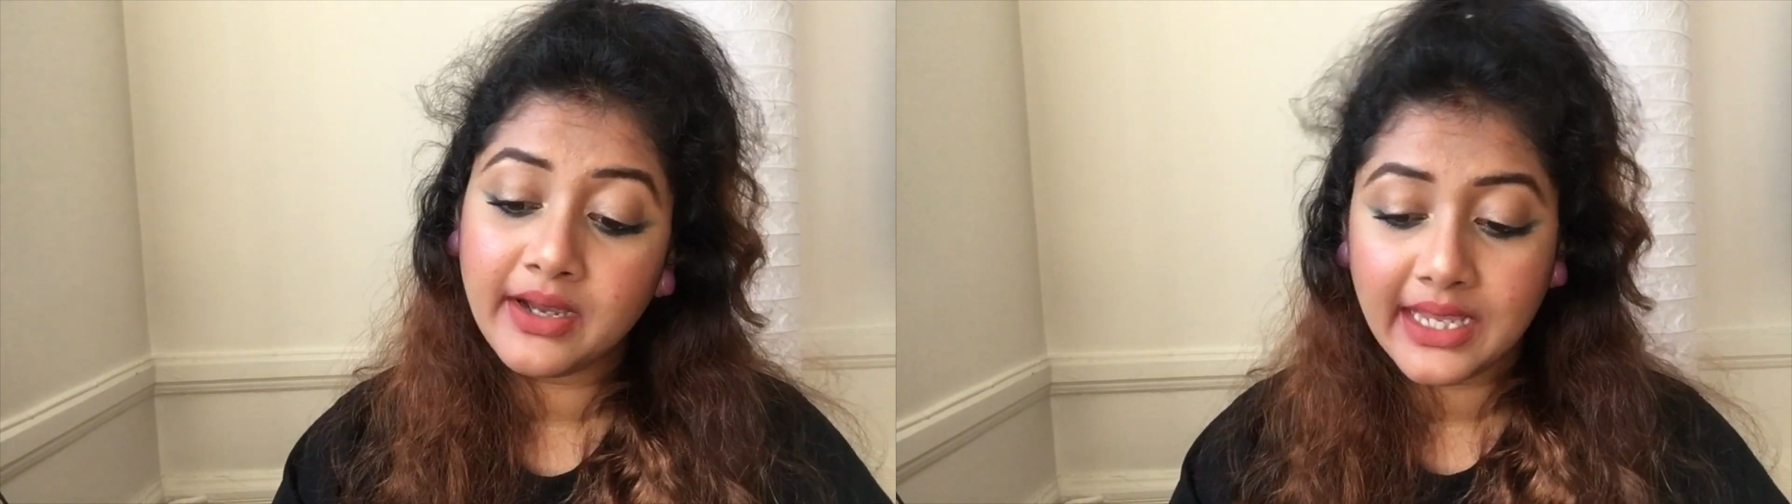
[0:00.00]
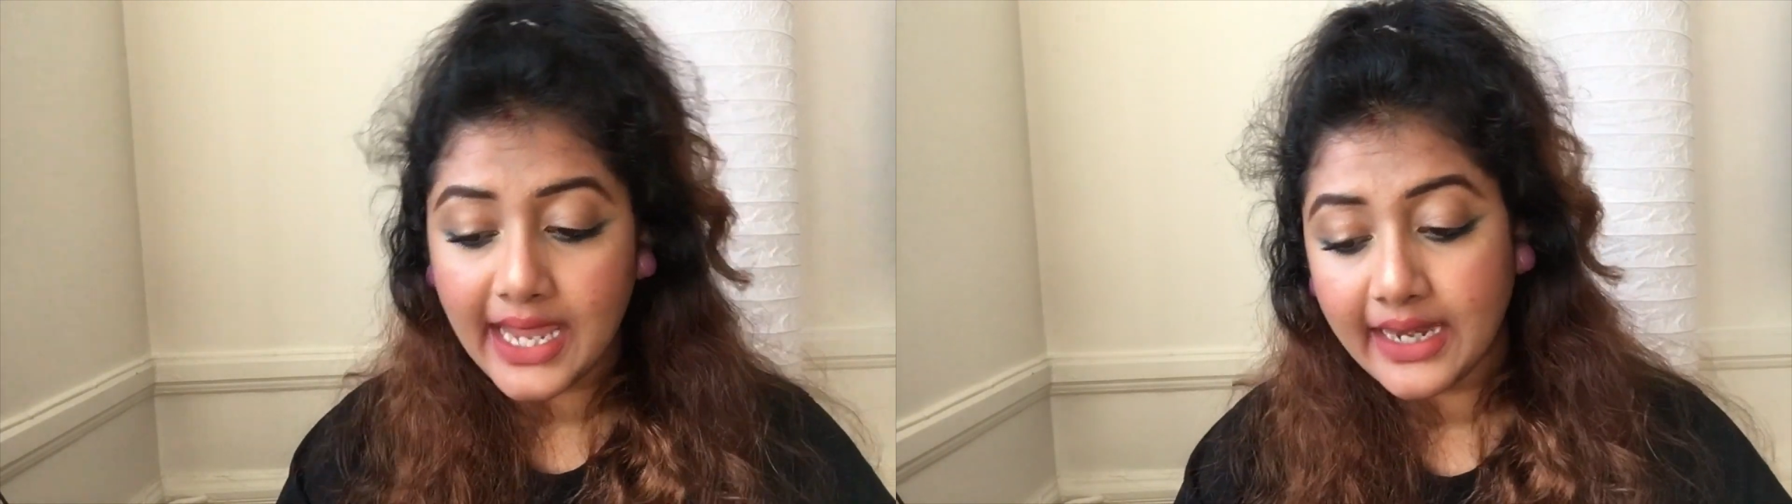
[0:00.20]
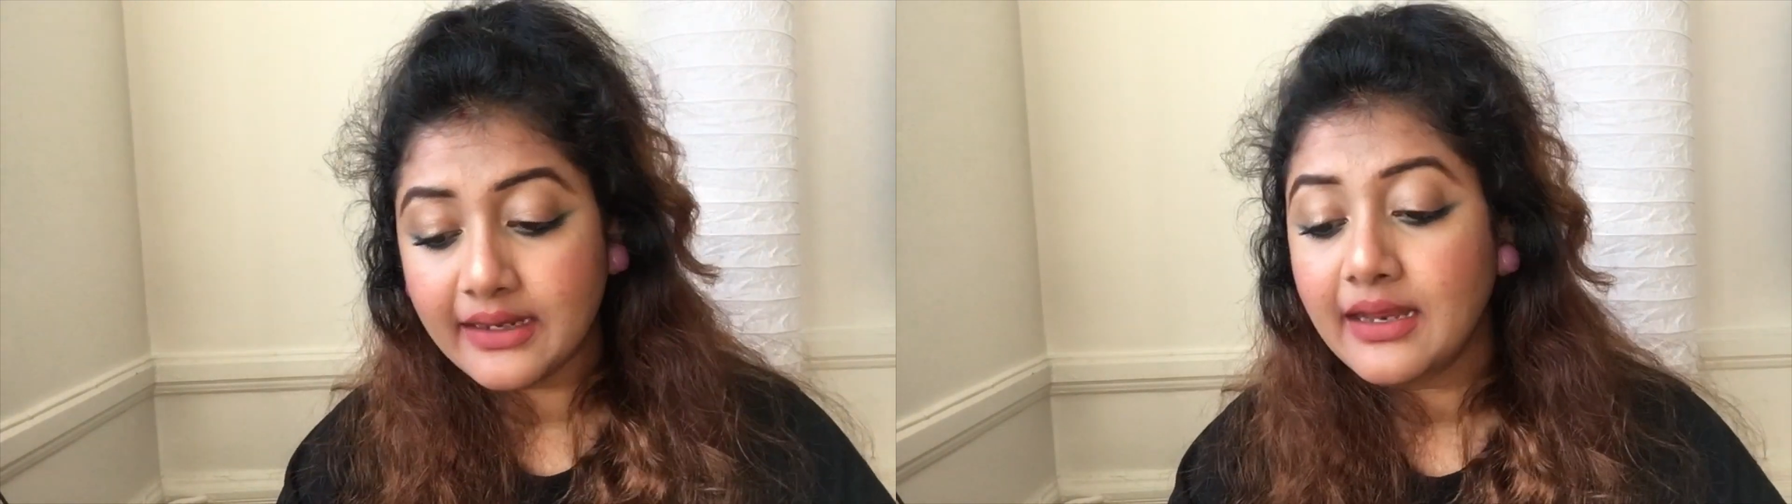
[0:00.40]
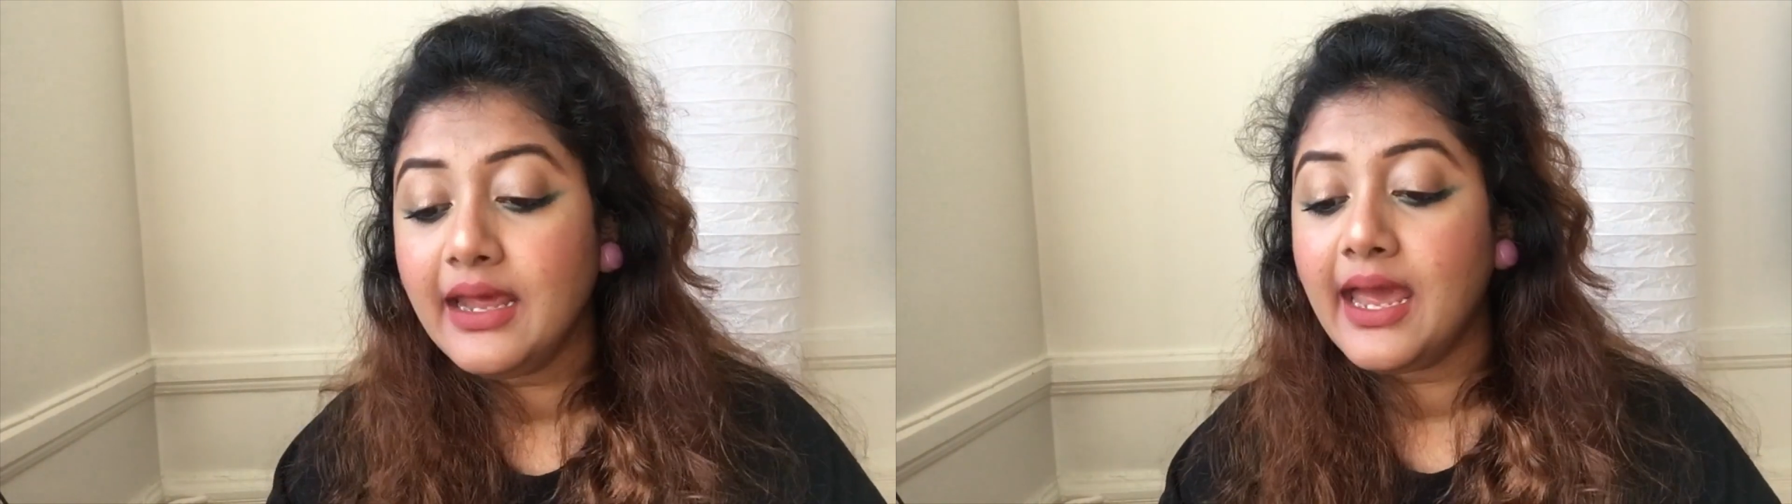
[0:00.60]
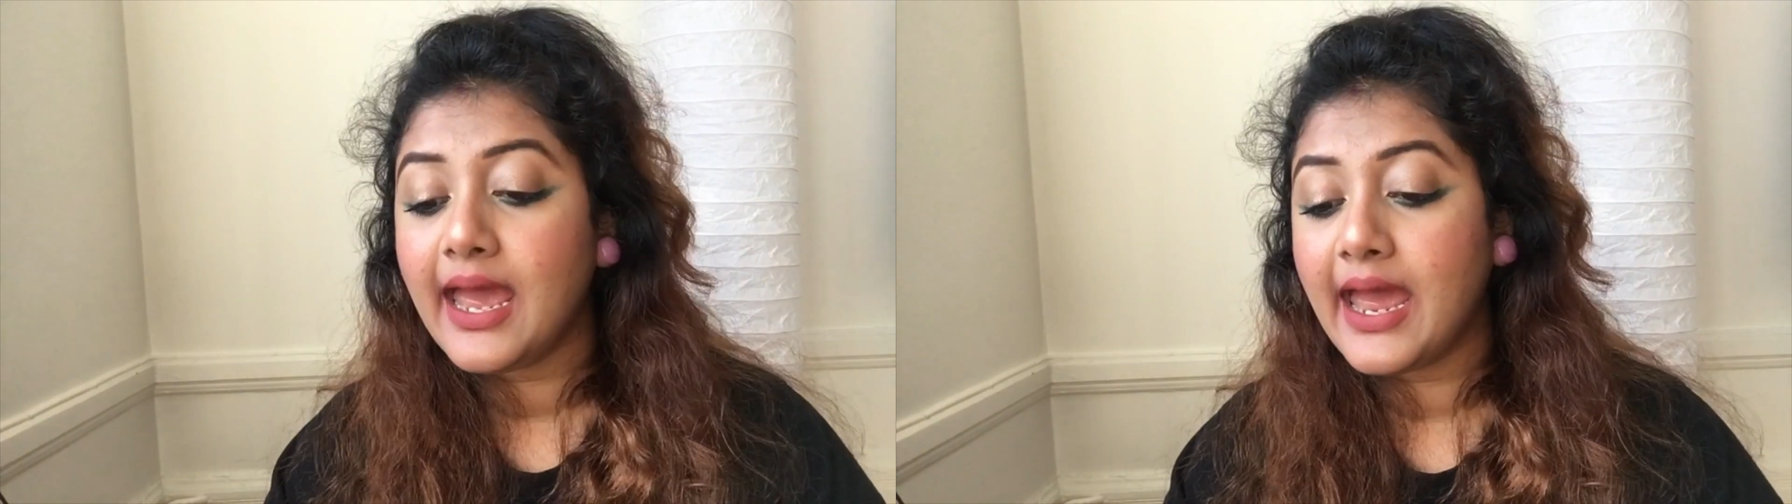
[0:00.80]
again,
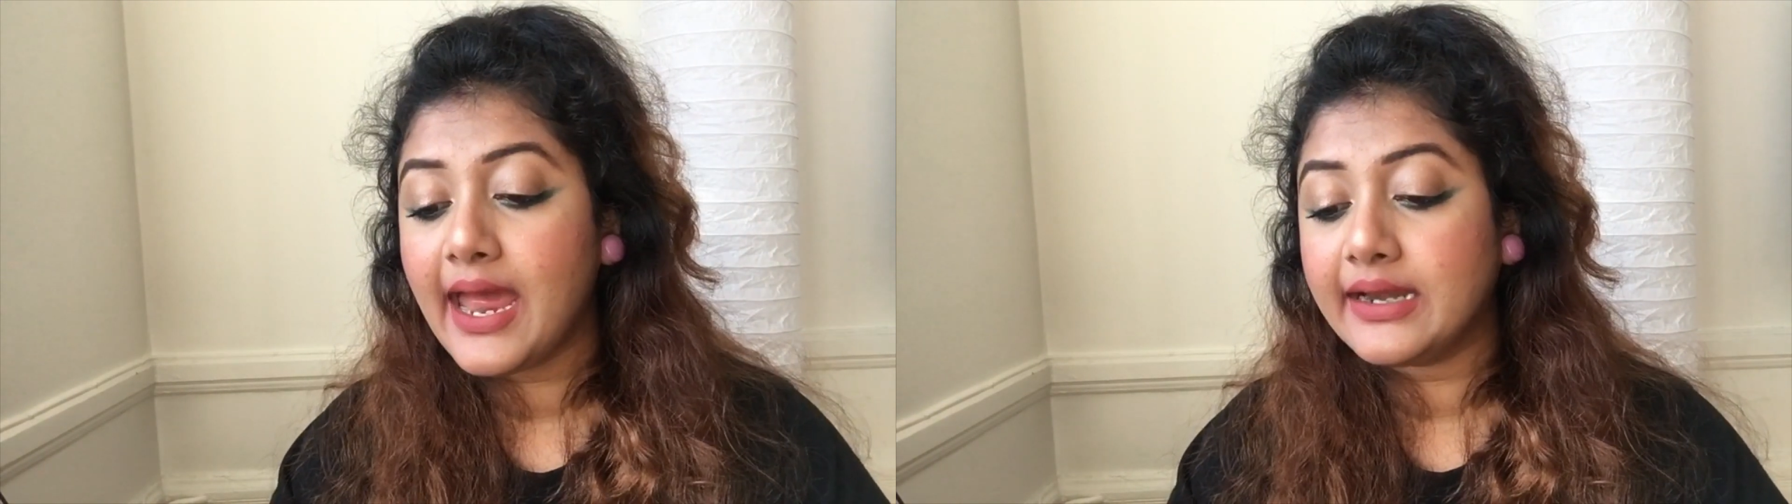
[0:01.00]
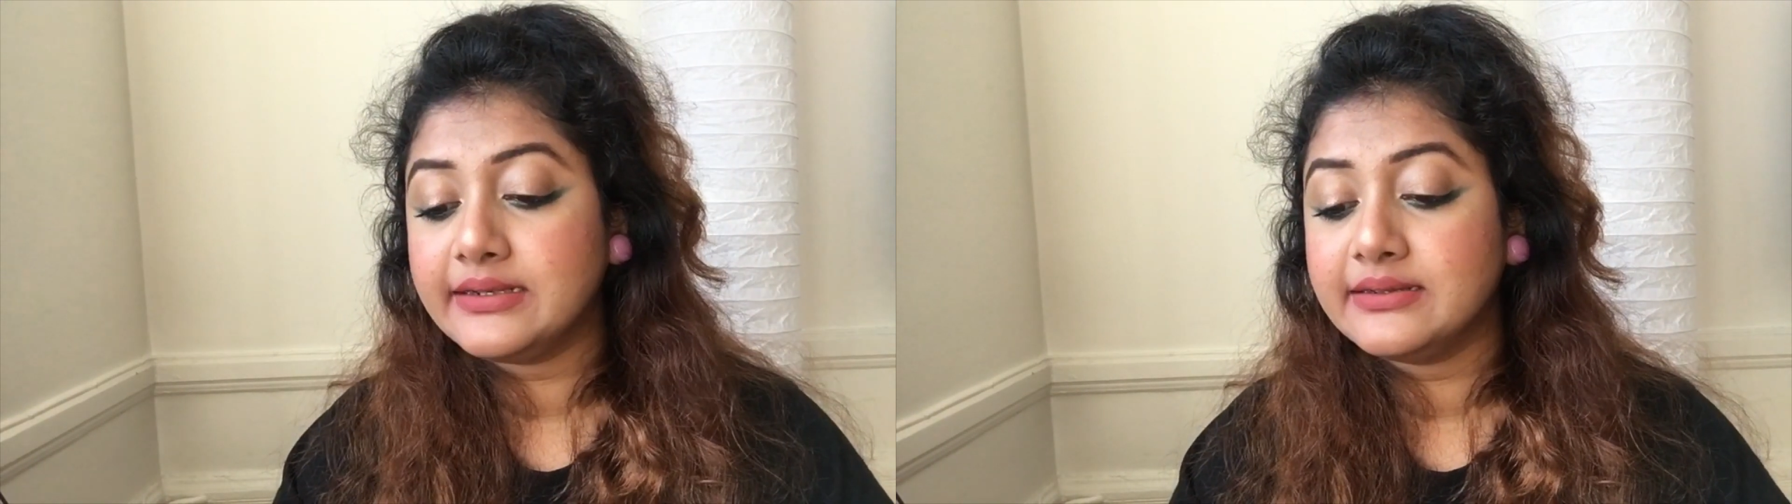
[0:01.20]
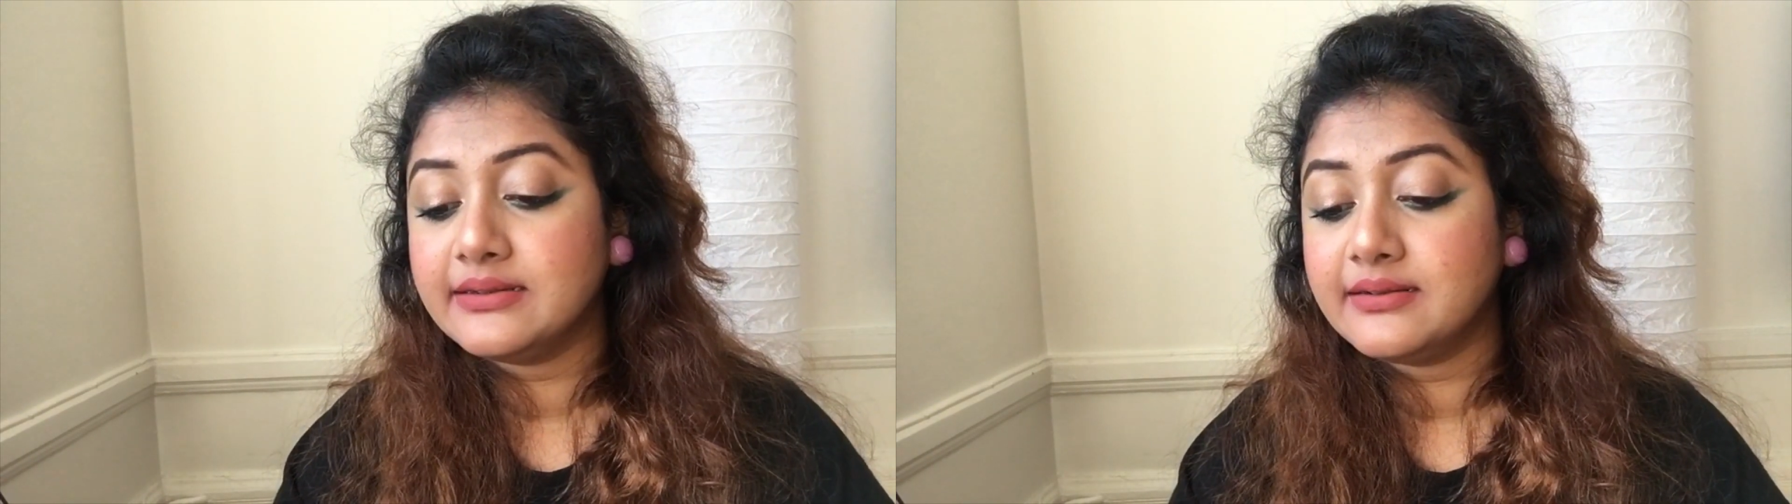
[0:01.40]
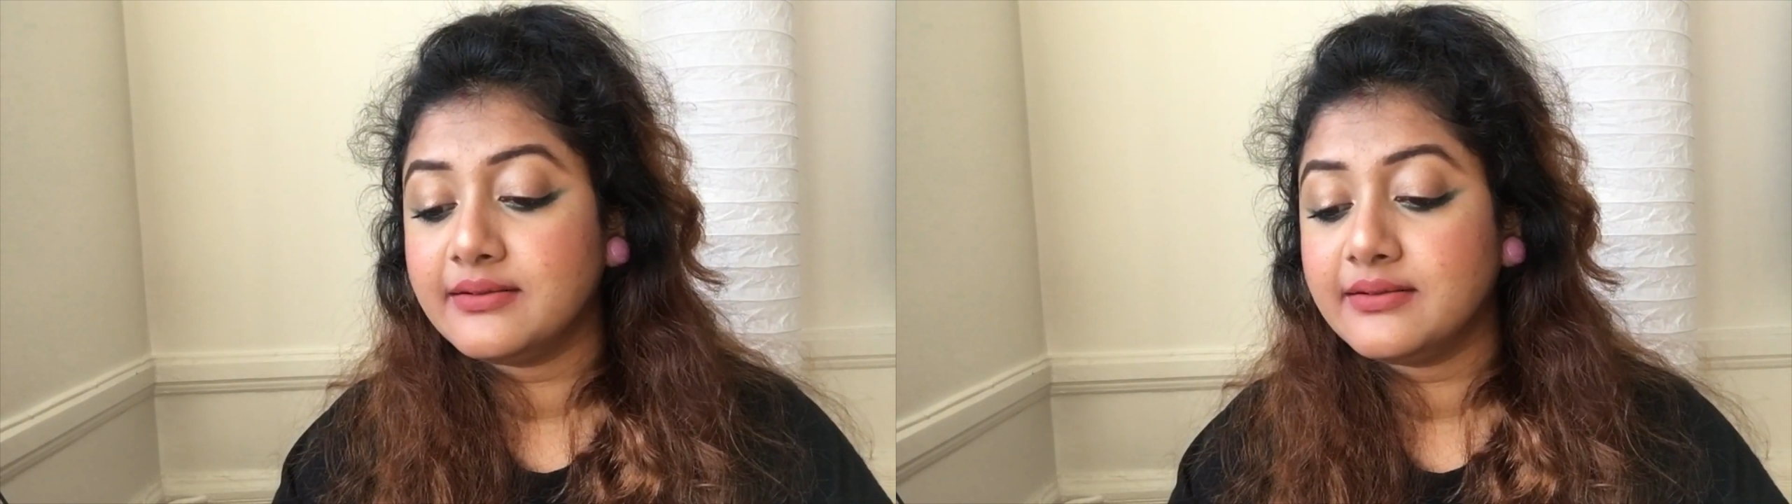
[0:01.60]
and